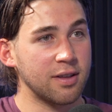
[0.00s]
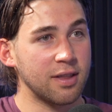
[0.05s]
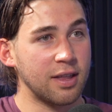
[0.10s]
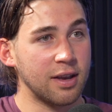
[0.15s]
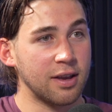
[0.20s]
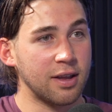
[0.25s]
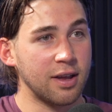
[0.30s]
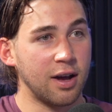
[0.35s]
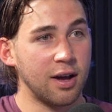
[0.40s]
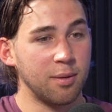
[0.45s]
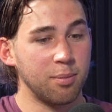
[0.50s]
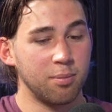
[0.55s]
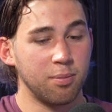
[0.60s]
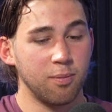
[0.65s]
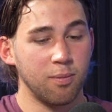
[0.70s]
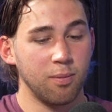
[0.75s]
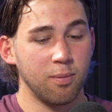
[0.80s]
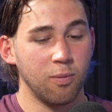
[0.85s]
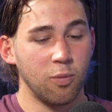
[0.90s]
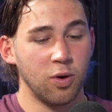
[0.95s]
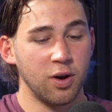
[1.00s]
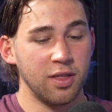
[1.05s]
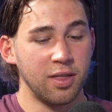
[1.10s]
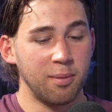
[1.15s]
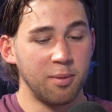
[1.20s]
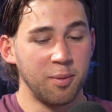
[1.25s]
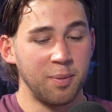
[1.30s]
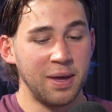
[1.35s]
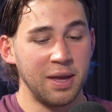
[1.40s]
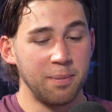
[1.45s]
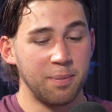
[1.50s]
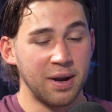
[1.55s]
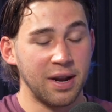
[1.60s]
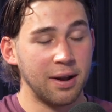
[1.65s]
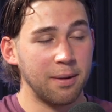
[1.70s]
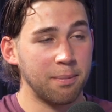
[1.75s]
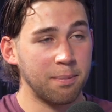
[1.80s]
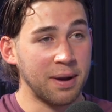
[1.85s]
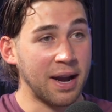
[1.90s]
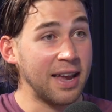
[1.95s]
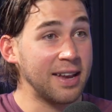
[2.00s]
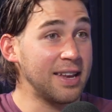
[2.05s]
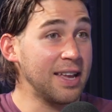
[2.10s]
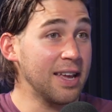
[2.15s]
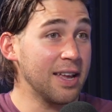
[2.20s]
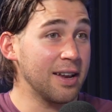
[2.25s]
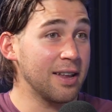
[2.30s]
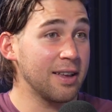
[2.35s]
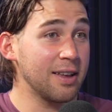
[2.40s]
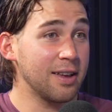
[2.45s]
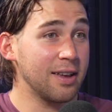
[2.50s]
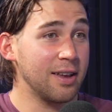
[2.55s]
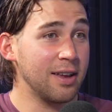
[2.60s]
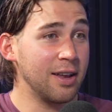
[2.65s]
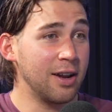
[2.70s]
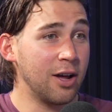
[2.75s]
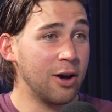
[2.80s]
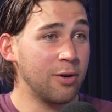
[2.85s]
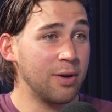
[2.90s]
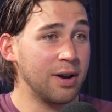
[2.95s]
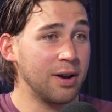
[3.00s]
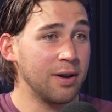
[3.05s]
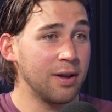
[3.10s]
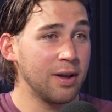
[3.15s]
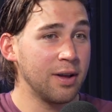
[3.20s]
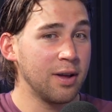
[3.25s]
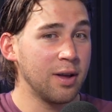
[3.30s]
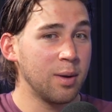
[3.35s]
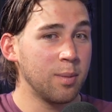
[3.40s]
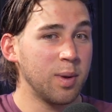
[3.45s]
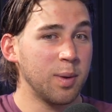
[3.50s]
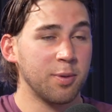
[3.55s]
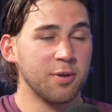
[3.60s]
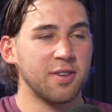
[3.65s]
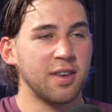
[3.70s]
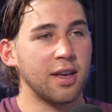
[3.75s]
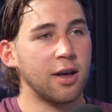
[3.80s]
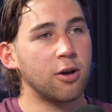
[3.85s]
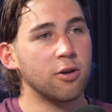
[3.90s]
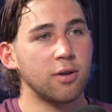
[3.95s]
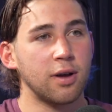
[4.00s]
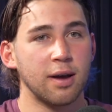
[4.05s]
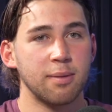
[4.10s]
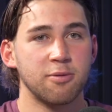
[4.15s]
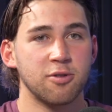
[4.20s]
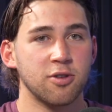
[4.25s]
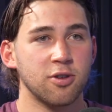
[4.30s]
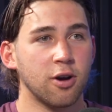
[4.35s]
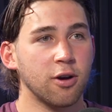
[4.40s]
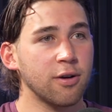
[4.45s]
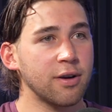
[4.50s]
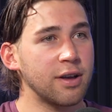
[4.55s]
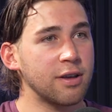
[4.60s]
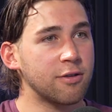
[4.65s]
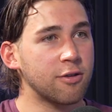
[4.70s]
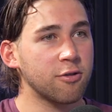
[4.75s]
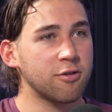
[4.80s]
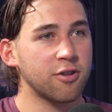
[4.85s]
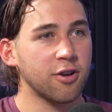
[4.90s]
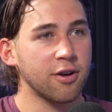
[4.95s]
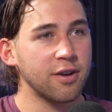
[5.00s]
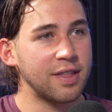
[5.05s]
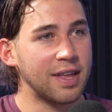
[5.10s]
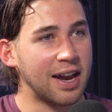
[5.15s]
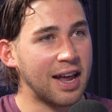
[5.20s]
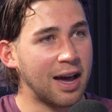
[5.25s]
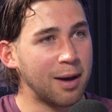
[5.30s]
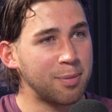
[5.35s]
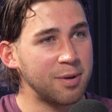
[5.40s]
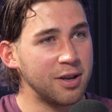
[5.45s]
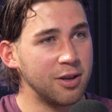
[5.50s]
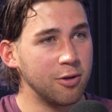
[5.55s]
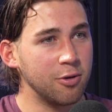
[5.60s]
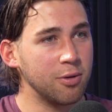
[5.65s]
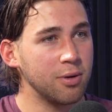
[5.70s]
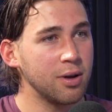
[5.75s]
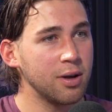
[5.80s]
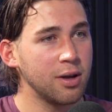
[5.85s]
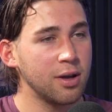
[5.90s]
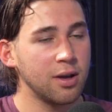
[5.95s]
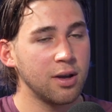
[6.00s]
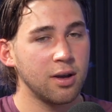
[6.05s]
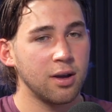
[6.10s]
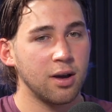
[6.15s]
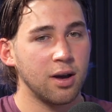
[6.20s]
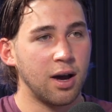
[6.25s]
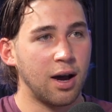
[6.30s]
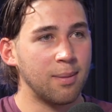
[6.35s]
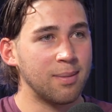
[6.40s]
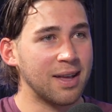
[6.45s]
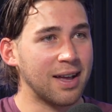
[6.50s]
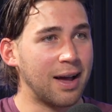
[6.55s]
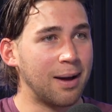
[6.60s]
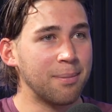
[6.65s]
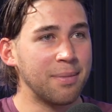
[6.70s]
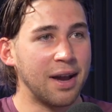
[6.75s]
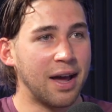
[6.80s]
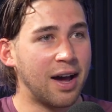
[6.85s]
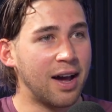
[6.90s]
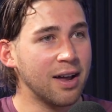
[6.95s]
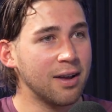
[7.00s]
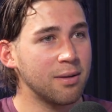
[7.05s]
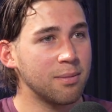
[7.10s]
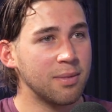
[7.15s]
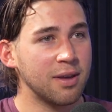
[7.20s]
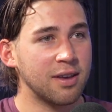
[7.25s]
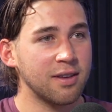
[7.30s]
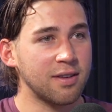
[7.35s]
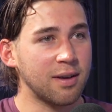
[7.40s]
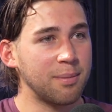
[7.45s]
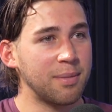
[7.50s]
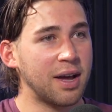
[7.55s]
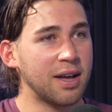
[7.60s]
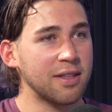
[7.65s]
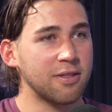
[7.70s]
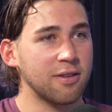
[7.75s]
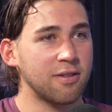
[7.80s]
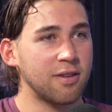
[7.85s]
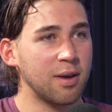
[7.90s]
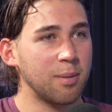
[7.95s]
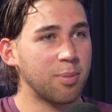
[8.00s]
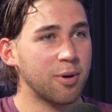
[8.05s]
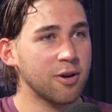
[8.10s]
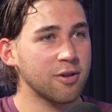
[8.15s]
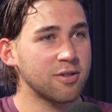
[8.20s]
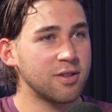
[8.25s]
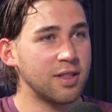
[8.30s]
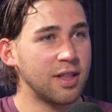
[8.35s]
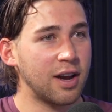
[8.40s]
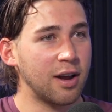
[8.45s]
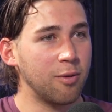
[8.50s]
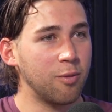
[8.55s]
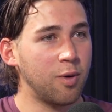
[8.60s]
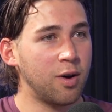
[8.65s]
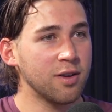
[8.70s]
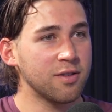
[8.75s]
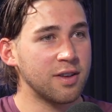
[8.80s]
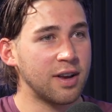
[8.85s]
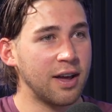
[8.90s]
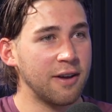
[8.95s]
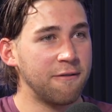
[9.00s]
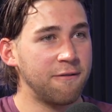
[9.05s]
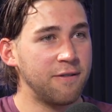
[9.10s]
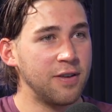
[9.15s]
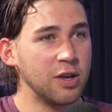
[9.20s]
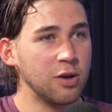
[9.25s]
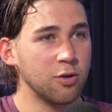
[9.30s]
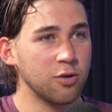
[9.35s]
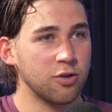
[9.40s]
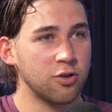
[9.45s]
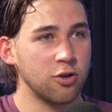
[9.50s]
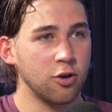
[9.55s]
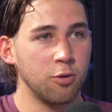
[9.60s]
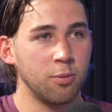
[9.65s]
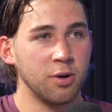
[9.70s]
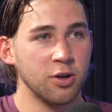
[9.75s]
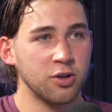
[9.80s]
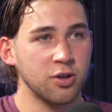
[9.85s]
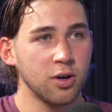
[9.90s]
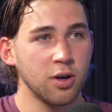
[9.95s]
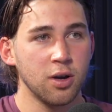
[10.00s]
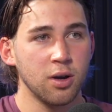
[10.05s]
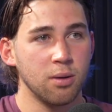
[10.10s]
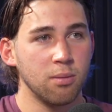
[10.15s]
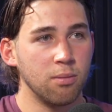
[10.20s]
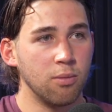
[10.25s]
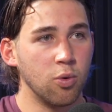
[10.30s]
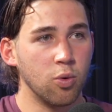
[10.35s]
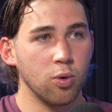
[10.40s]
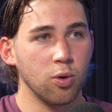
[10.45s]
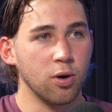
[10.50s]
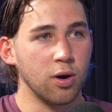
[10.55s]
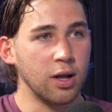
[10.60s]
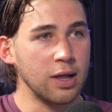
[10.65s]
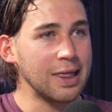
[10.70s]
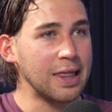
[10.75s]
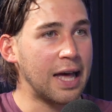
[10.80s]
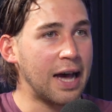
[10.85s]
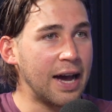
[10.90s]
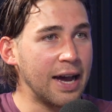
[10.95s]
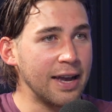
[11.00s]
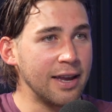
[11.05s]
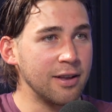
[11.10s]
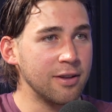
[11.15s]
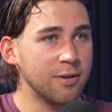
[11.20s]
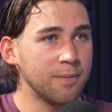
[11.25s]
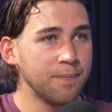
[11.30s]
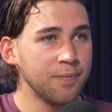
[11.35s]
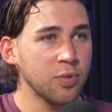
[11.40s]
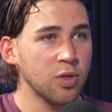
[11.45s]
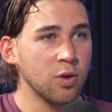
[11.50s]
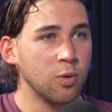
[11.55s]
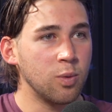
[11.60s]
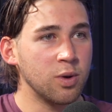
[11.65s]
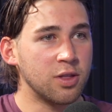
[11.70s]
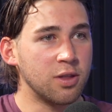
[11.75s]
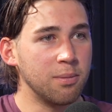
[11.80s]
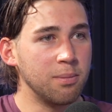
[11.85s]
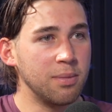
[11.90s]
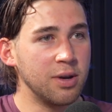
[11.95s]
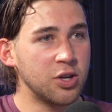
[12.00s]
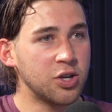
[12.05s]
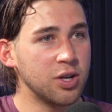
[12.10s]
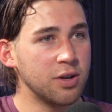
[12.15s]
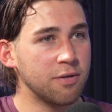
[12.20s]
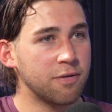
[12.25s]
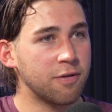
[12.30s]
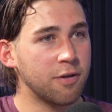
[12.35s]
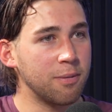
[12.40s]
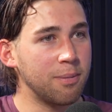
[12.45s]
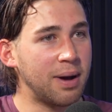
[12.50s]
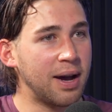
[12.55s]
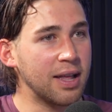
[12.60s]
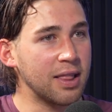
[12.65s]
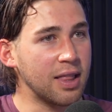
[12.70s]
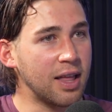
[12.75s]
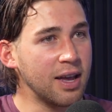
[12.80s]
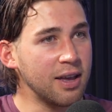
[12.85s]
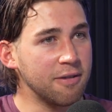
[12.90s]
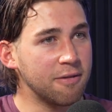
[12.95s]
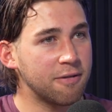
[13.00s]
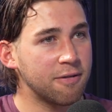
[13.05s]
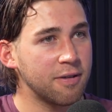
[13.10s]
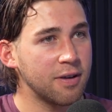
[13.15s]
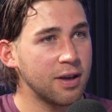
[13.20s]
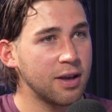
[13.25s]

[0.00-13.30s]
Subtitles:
God wanted them to be. But I did, and people say, oh, I'm sorry. So sorry that happened to you. I'm like, I'm not, because I'm not the same person that I was. And I feel so much more aligned with the mission for my life.